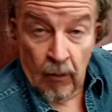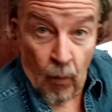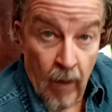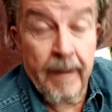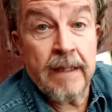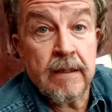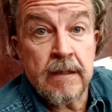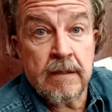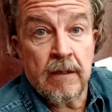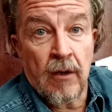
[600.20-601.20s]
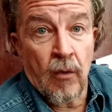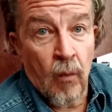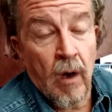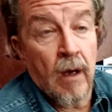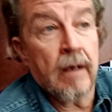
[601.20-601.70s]
women's
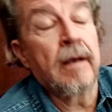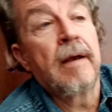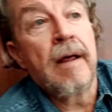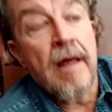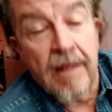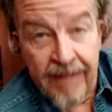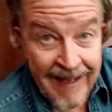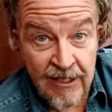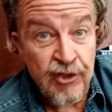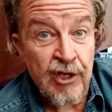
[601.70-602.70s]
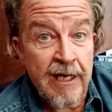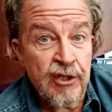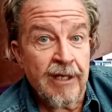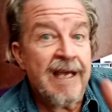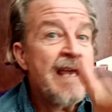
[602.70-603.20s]
work. That is
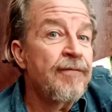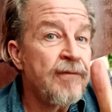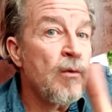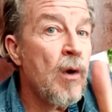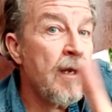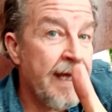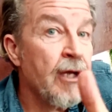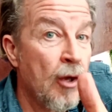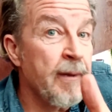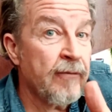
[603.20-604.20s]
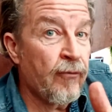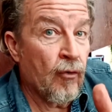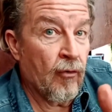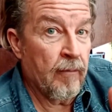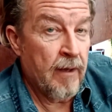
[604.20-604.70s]
changing. Even the World Economic
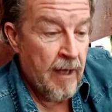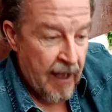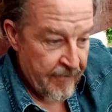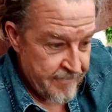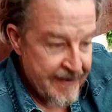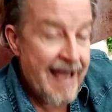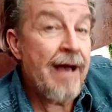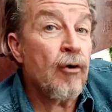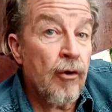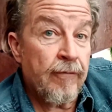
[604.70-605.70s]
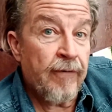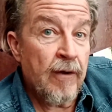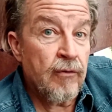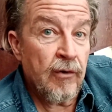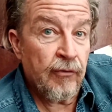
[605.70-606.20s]
Forum have now got a
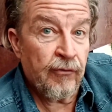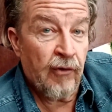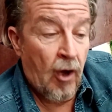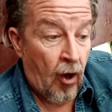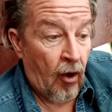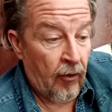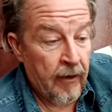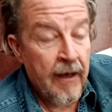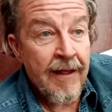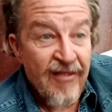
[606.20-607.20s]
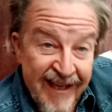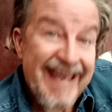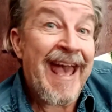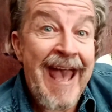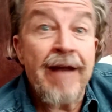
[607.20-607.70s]
focus on the
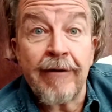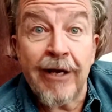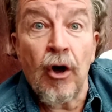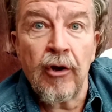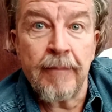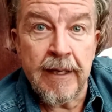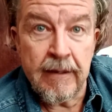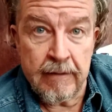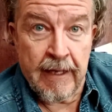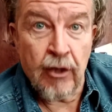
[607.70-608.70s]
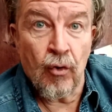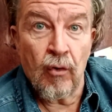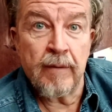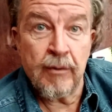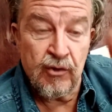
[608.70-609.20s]
care economy, they call
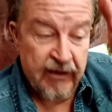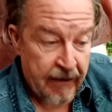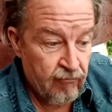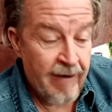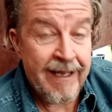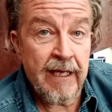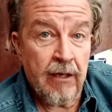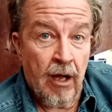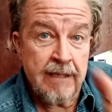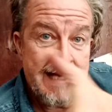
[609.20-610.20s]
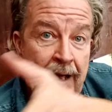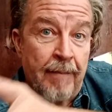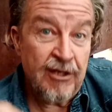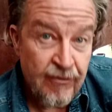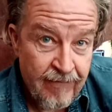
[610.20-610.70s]
it, because they recognise how
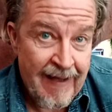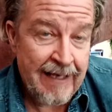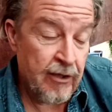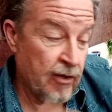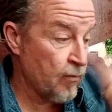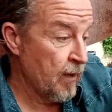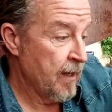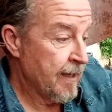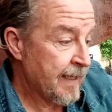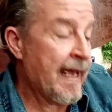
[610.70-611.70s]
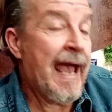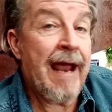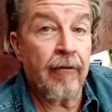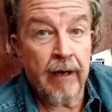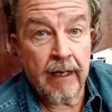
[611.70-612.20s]
much value
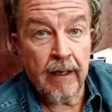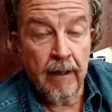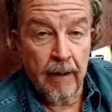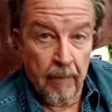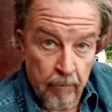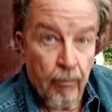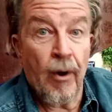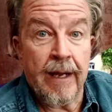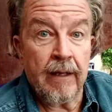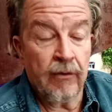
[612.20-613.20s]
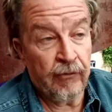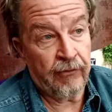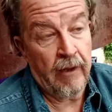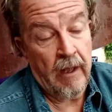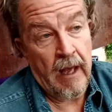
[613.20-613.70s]
caring brings
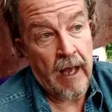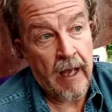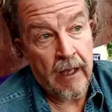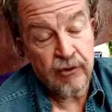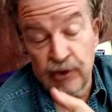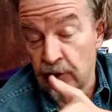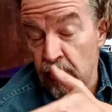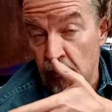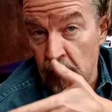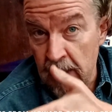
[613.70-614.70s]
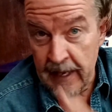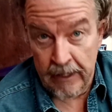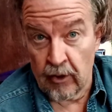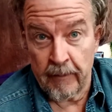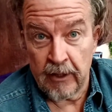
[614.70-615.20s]
to
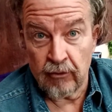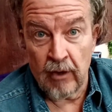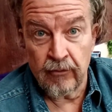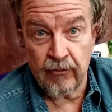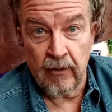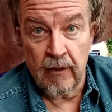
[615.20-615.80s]
economic growth